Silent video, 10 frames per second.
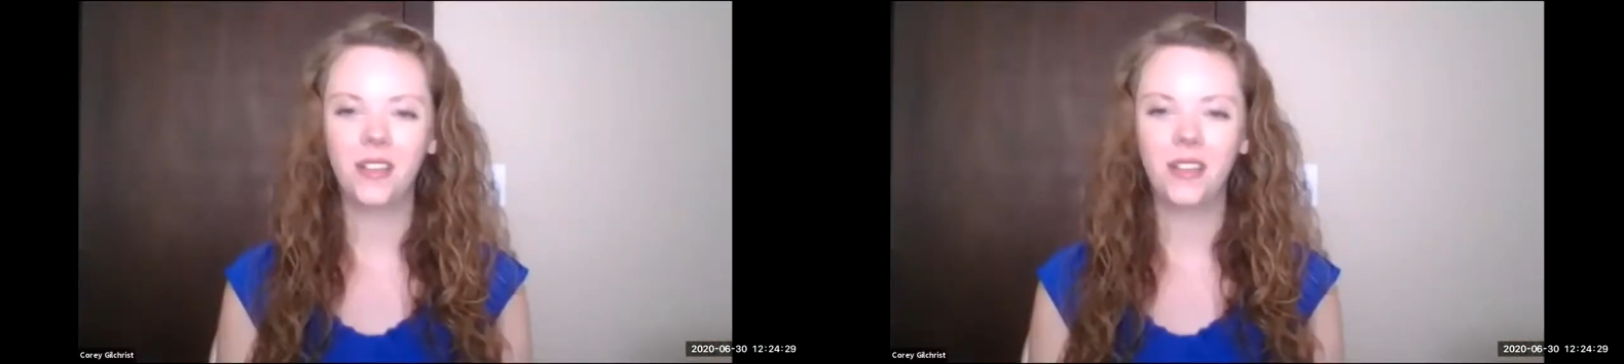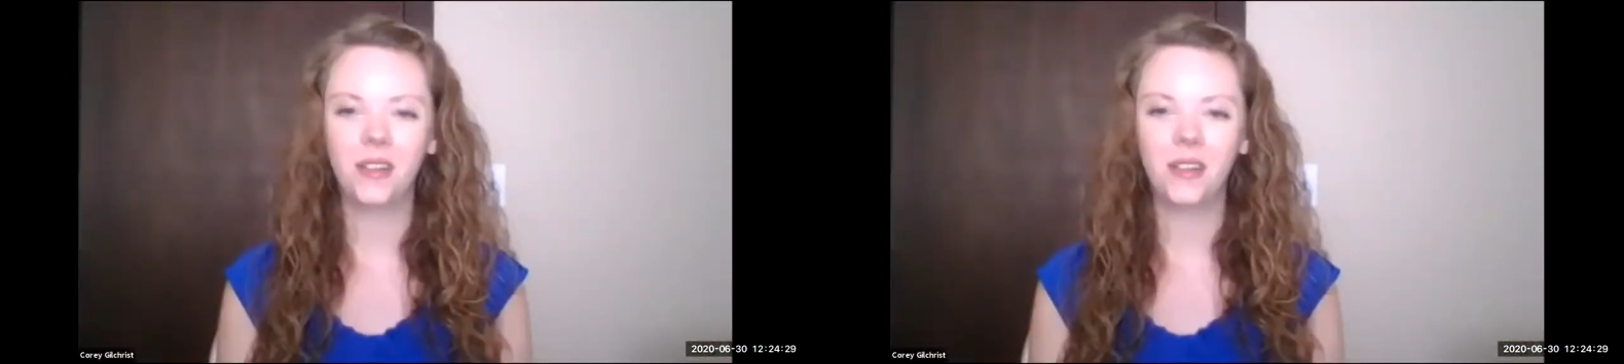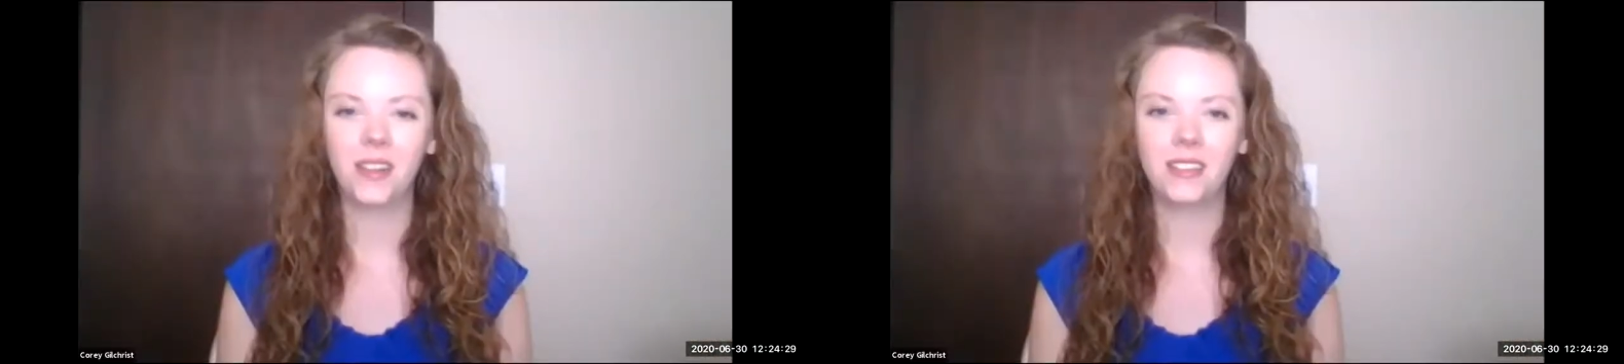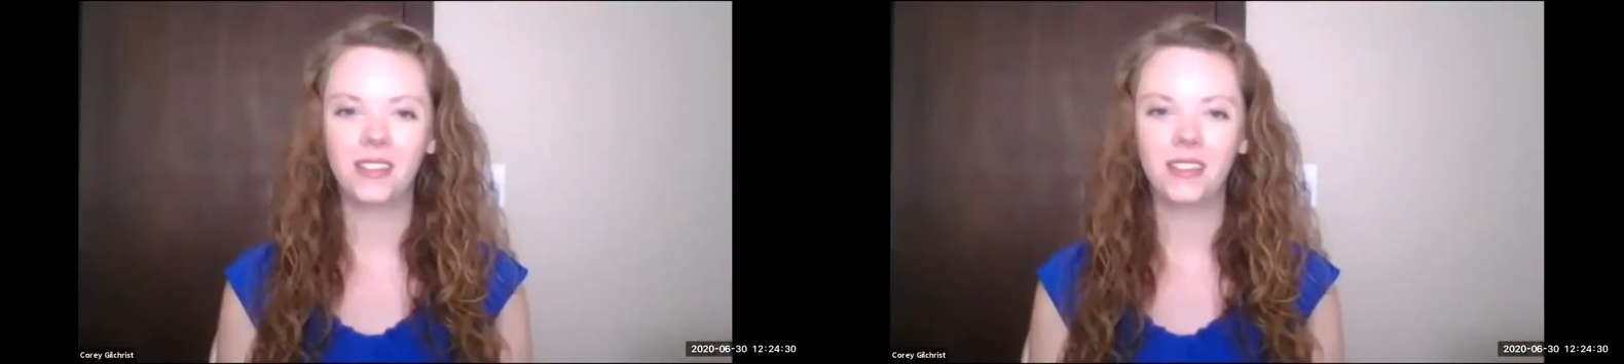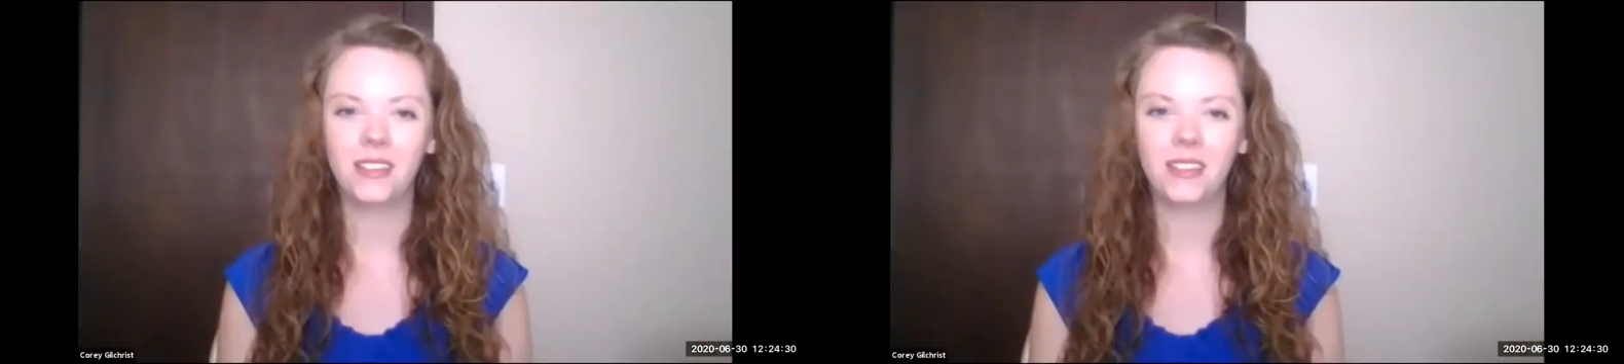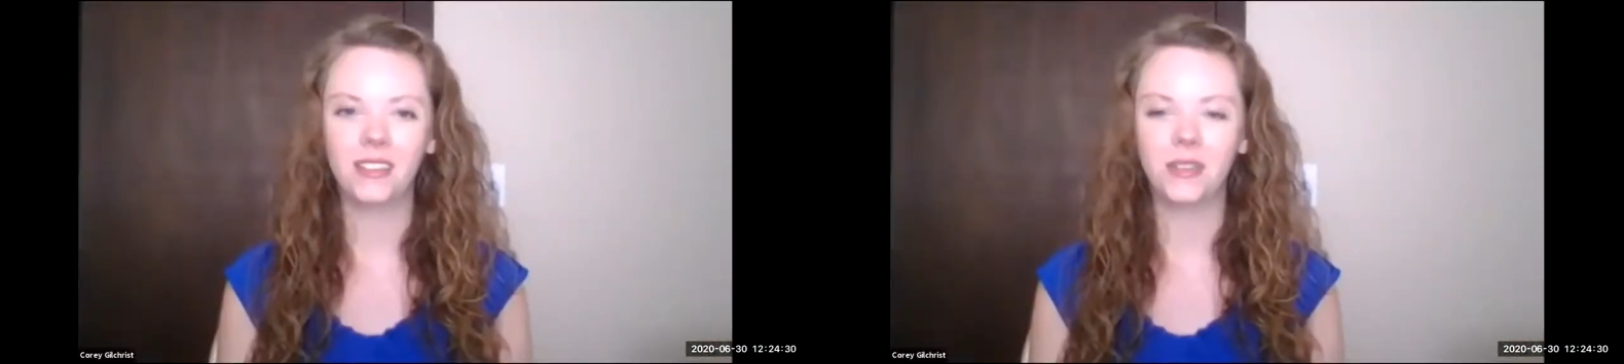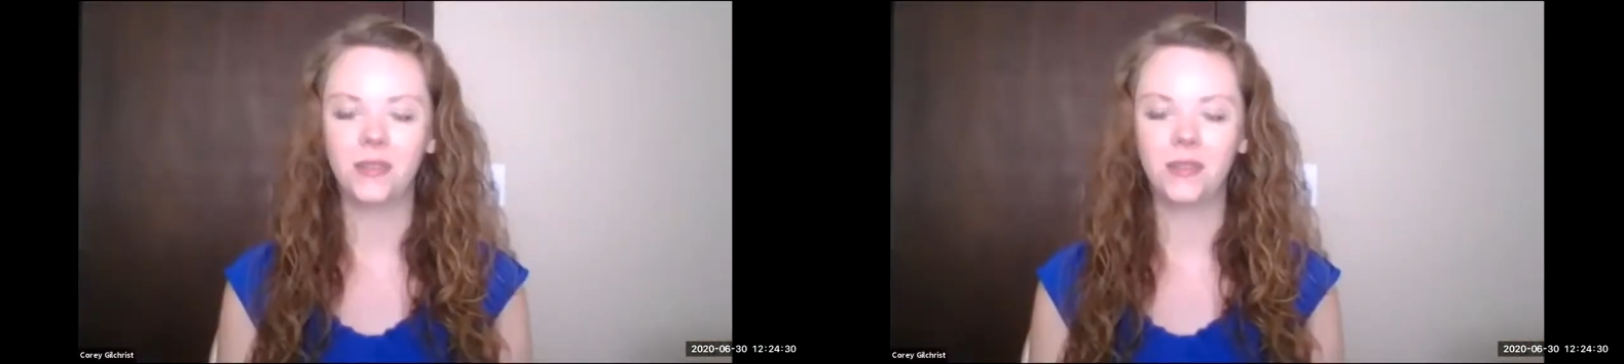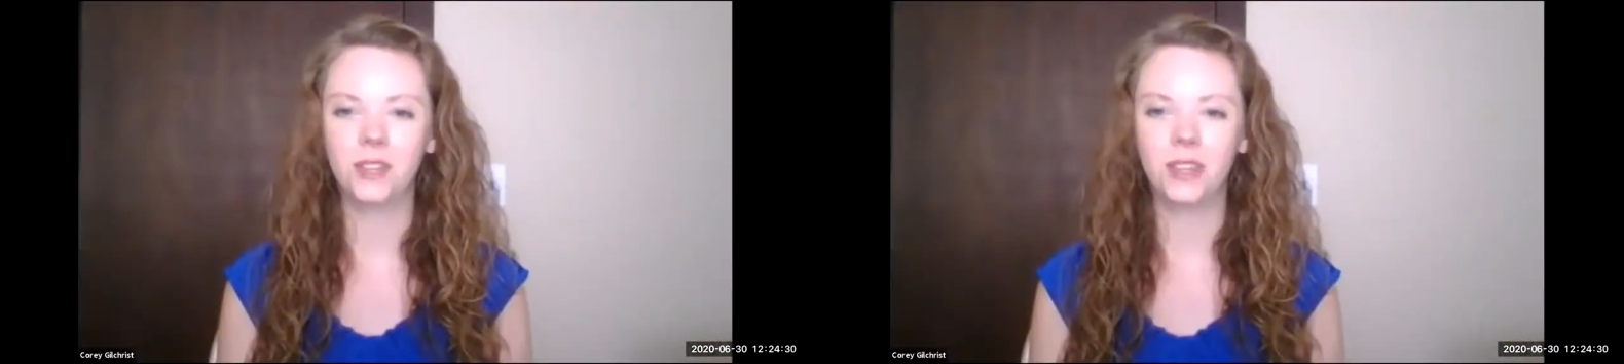other lessons that
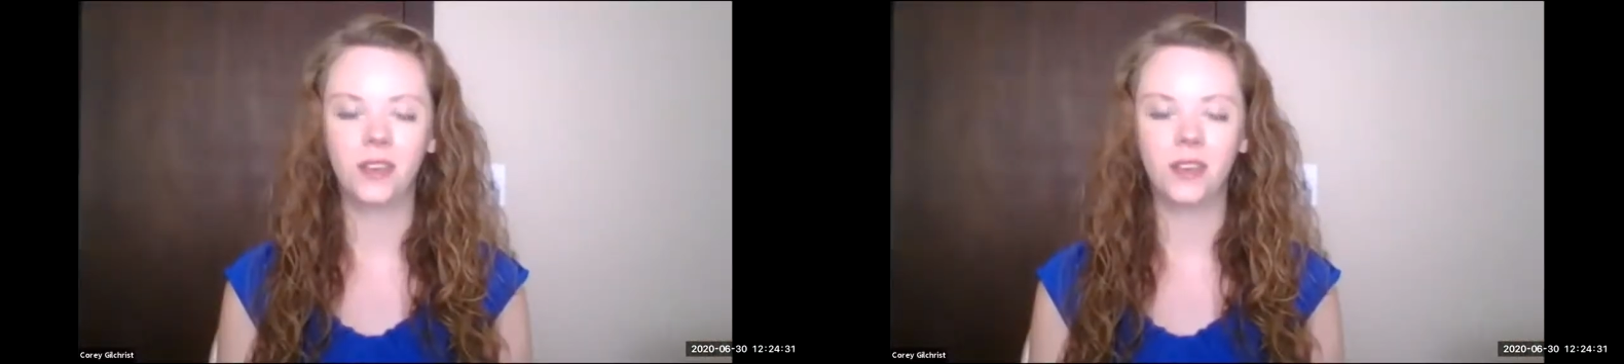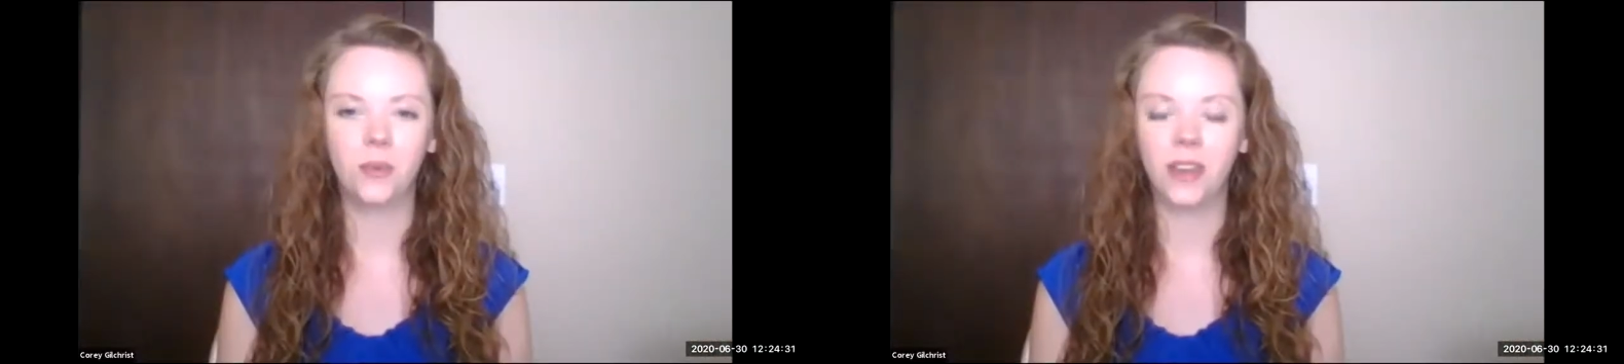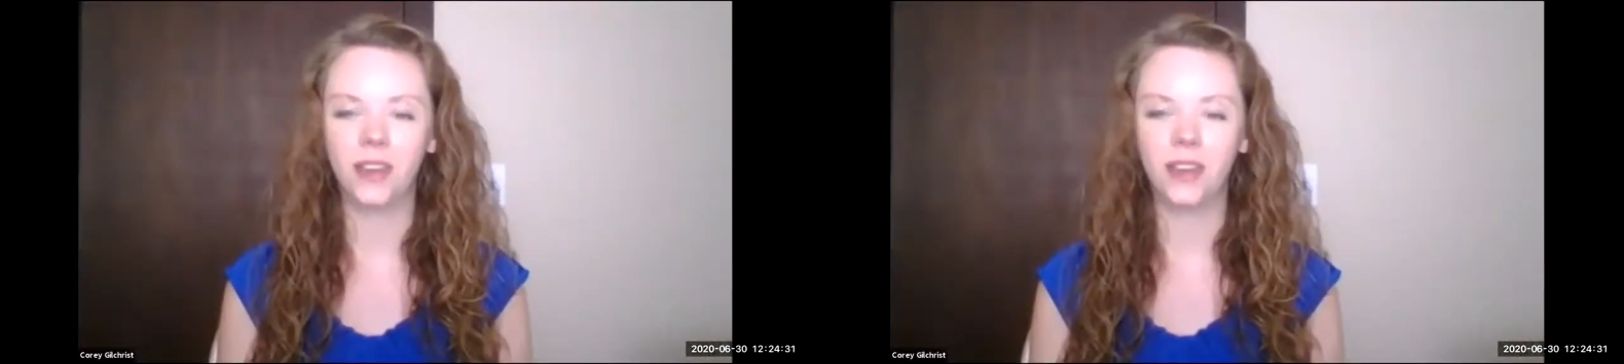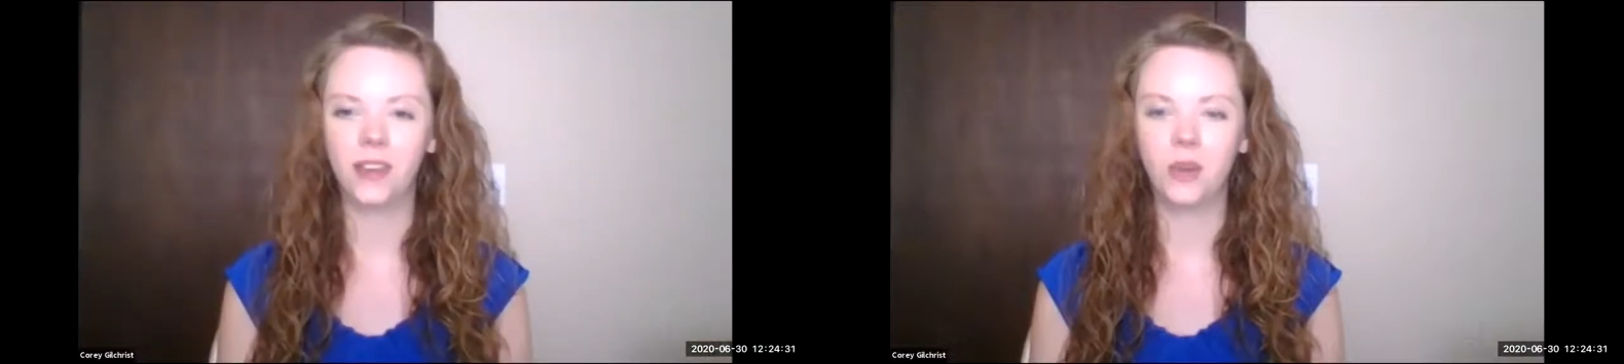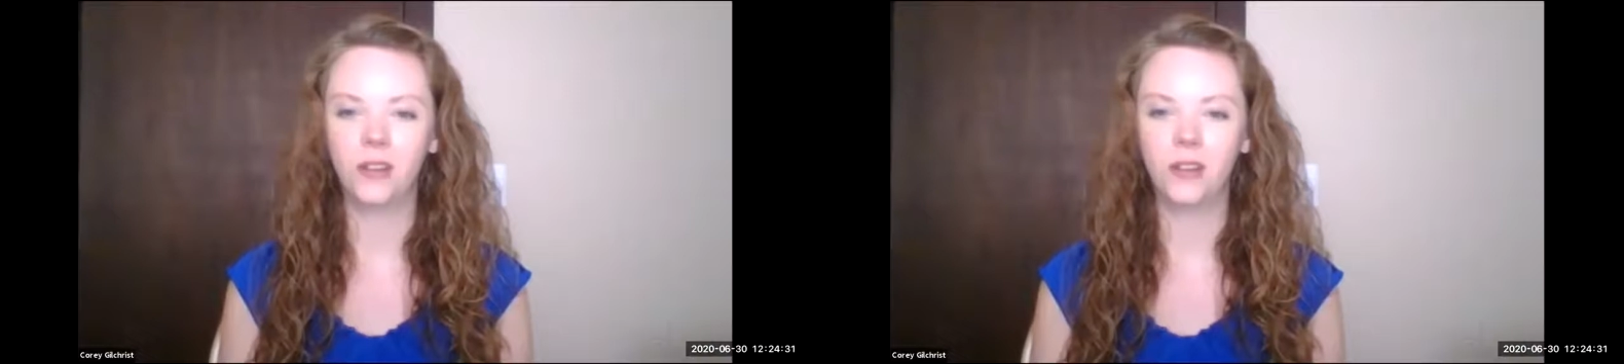you've taken away